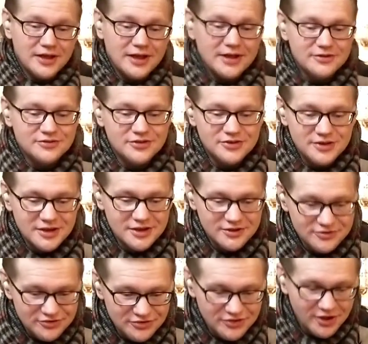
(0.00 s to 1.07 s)
and
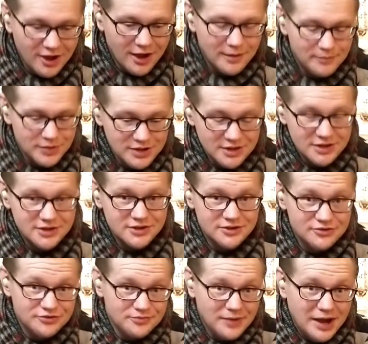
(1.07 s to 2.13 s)
today's topic
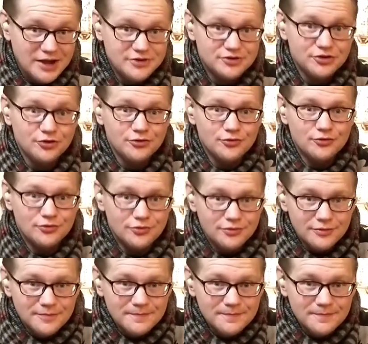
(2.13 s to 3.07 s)
is my tool.